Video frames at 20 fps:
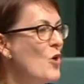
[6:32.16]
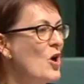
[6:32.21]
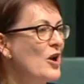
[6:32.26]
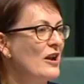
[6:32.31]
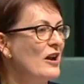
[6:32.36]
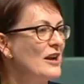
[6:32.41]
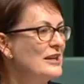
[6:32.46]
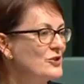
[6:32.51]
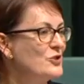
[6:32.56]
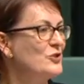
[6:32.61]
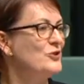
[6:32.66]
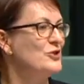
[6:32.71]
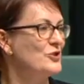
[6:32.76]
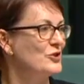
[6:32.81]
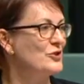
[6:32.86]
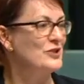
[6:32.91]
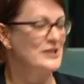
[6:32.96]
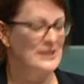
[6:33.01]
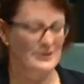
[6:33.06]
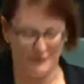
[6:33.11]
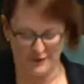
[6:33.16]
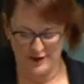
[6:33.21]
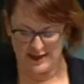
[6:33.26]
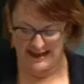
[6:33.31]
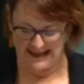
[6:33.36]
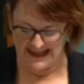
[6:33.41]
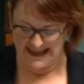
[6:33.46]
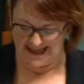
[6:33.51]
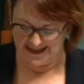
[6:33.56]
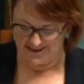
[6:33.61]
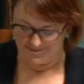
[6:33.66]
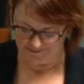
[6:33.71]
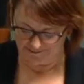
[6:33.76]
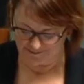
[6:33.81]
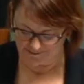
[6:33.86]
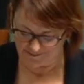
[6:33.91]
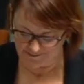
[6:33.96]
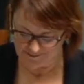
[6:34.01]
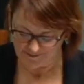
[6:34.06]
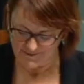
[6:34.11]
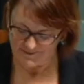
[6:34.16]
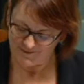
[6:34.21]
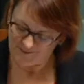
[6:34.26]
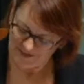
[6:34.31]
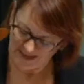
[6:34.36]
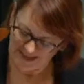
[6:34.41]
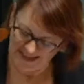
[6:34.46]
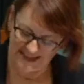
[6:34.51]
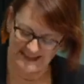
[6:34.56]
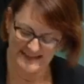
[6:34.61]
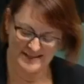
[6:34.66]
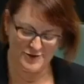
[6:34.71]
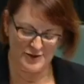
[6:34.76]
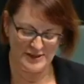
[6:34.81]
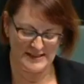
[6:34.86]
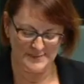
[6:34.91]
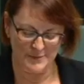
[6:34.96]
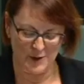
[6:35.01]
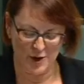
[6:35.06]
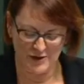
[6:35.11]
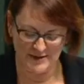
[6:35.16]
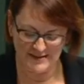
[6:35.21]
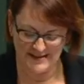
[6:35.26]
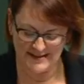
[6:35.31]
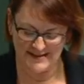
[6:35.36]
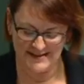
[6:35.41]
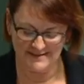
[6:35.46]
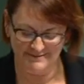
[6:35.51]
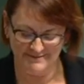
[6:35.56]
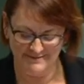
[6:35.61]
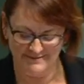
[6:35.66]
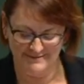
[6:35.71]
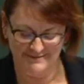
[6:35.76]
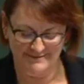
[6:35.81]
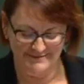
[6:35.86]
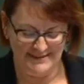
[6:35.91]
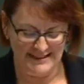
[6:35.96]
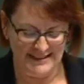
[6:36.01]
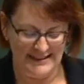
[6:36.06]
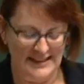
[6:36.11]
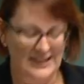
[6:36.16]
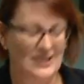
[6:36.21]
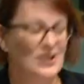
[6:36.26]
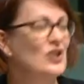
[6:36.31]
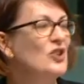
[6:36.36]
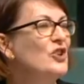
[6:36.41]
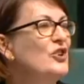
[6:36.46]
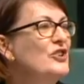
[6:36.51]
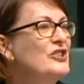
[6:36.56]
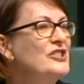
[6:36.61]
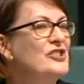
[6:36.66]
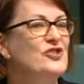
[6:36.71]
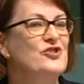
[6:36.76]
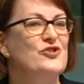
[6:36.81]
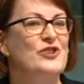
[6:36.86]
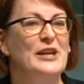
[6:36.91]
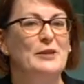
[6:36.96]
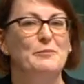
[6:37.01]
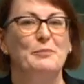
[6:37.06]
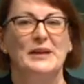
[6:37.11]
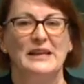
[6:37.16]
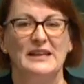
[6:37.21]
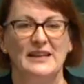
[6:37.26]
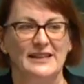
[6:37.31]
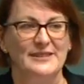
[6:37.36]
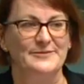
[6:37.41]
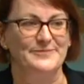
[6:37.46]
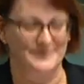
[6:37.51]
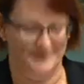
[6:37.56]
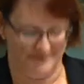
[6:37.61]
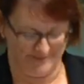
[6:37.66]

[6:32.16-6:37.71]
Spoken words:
what I should do differently? His response? Learn to drink beer.